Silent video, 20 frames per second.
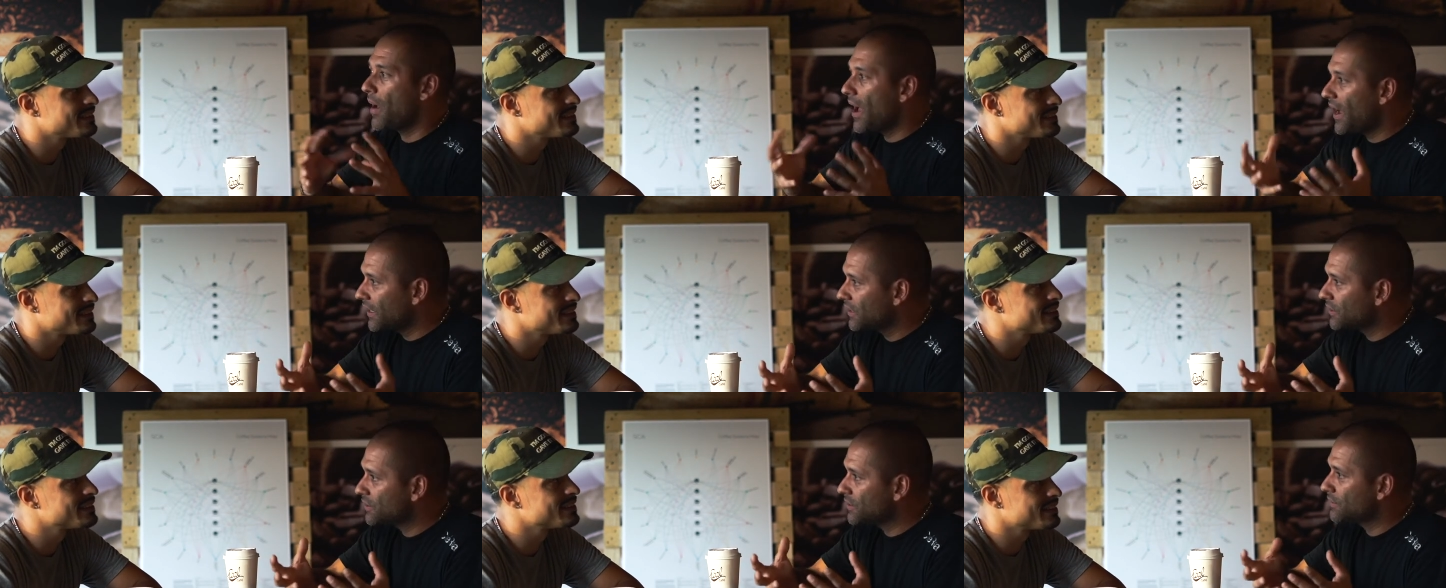
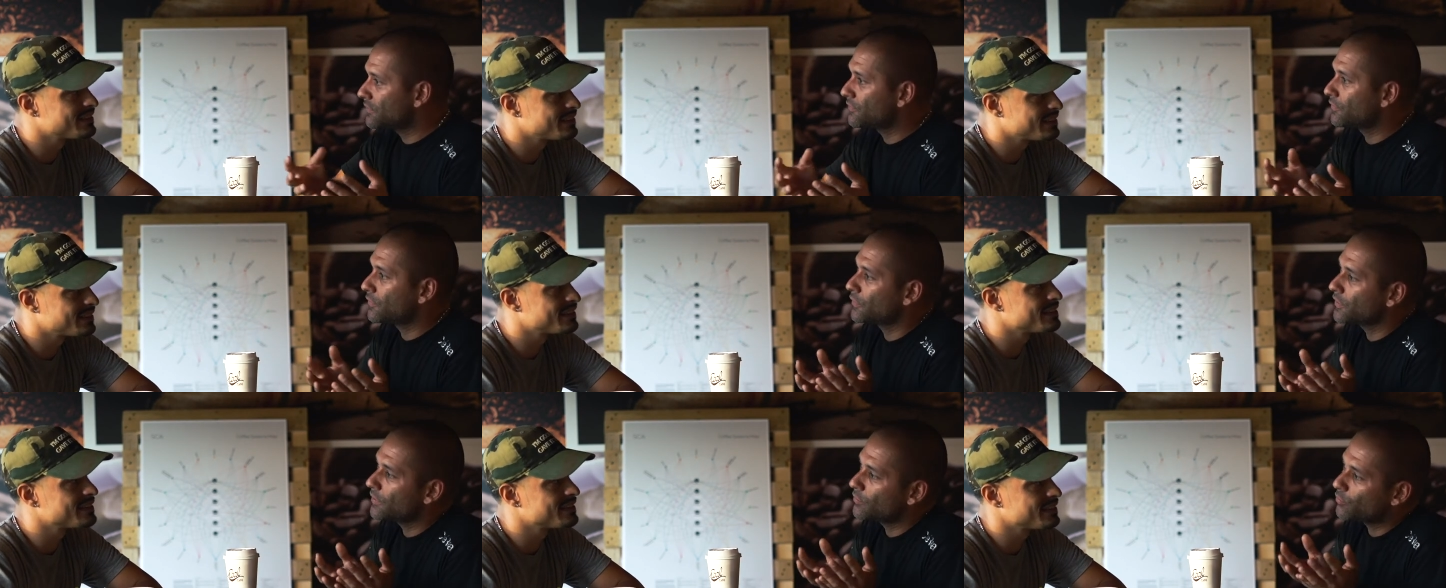Speaker 1: packaging
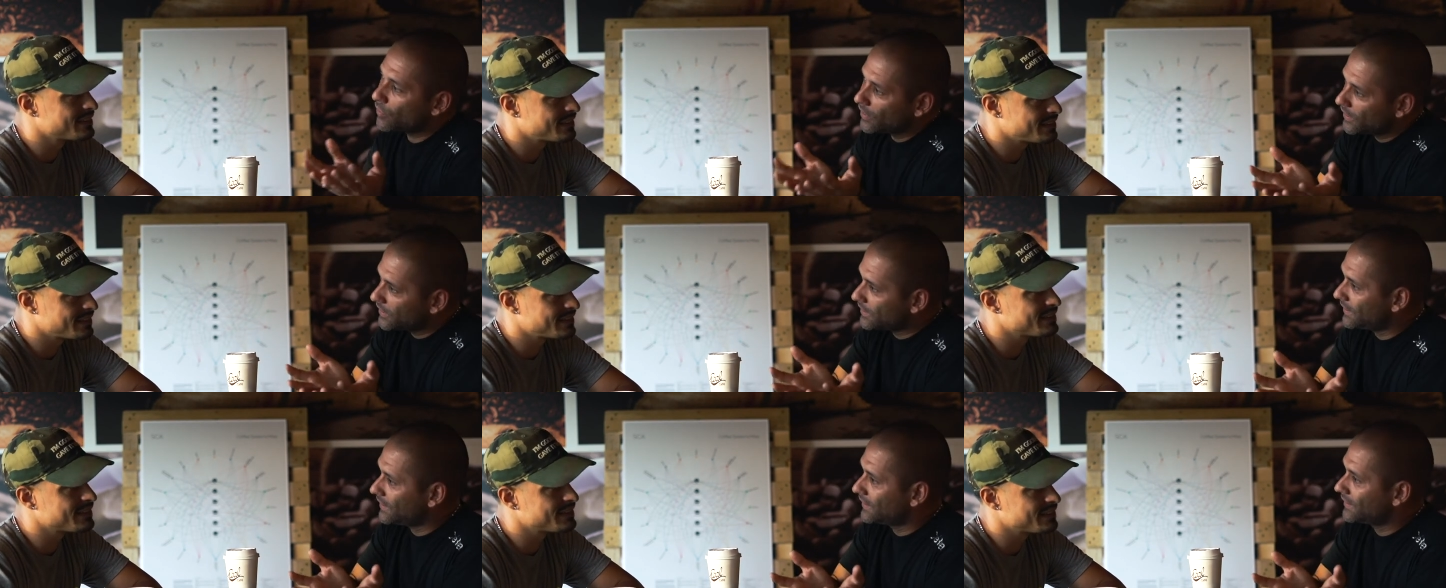for the
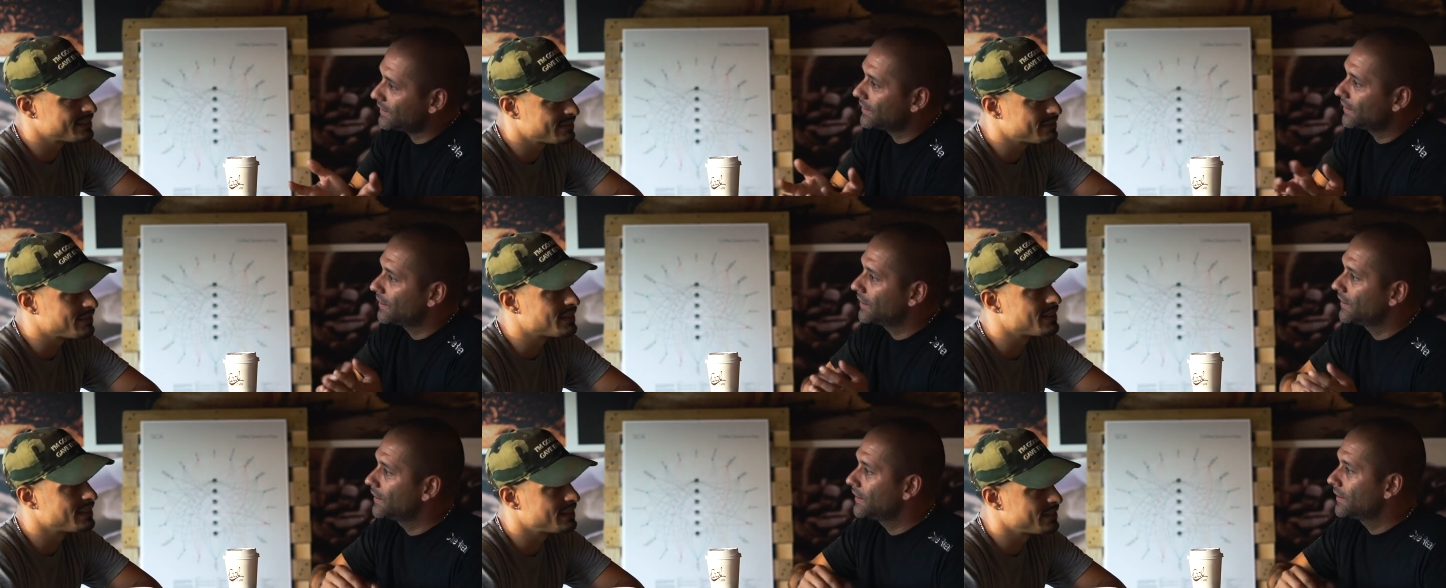present.
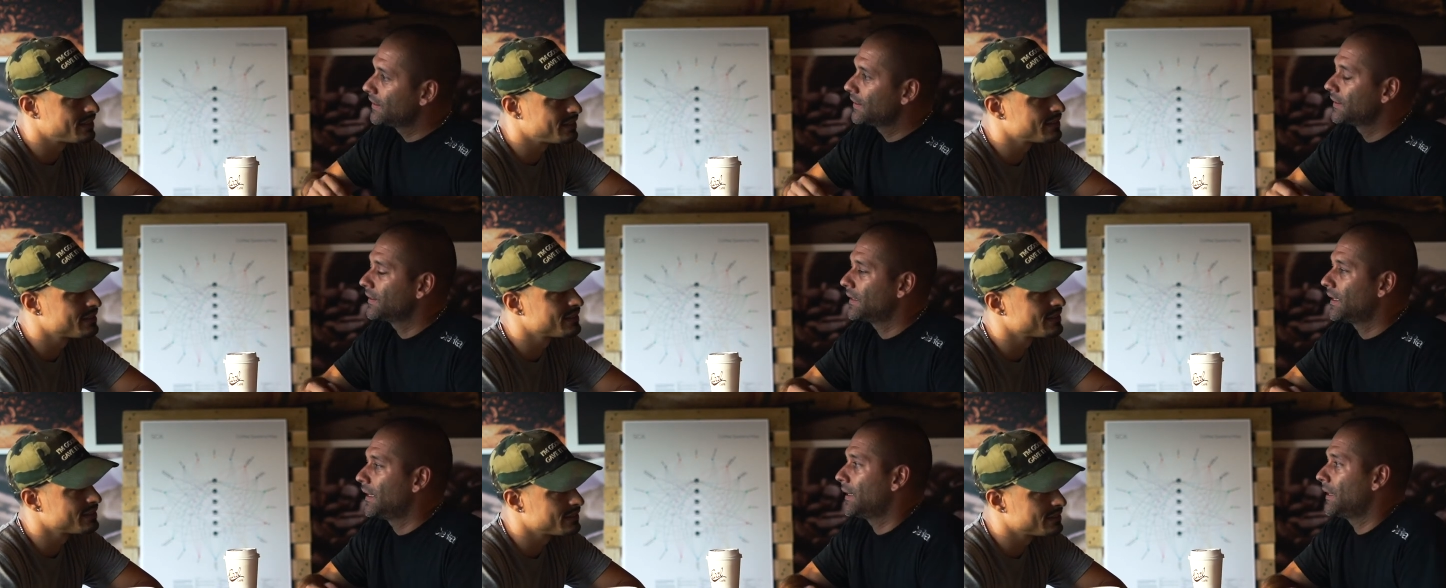Right.
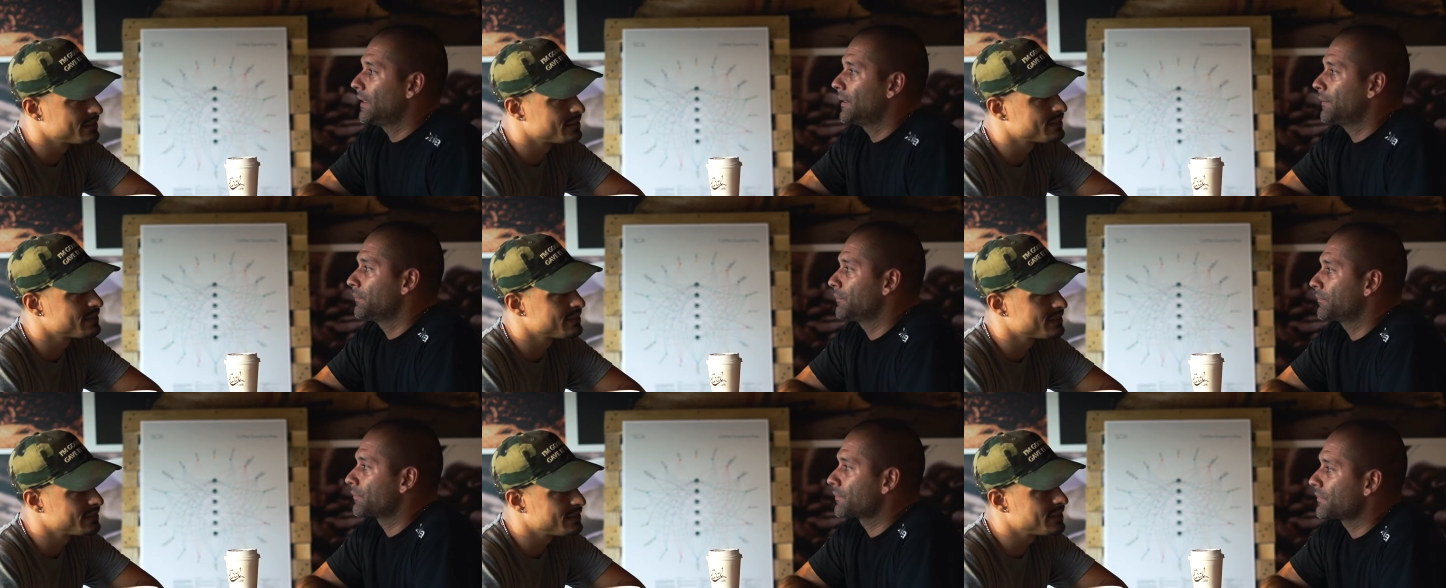
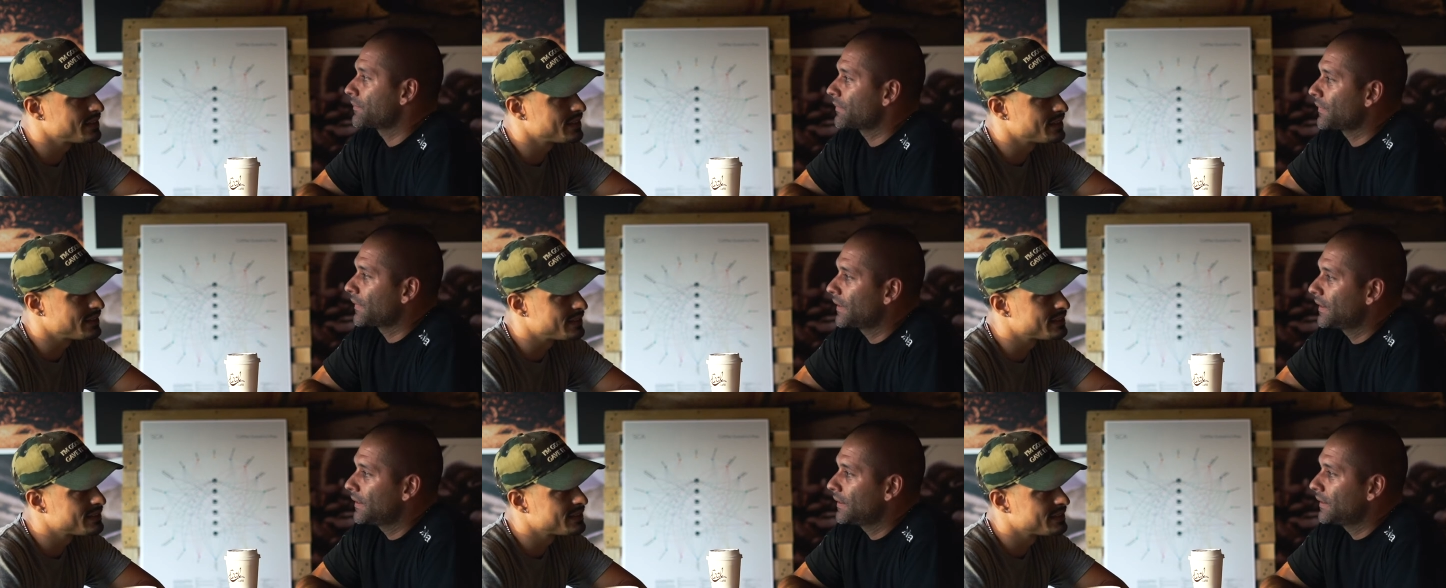Um, yeah.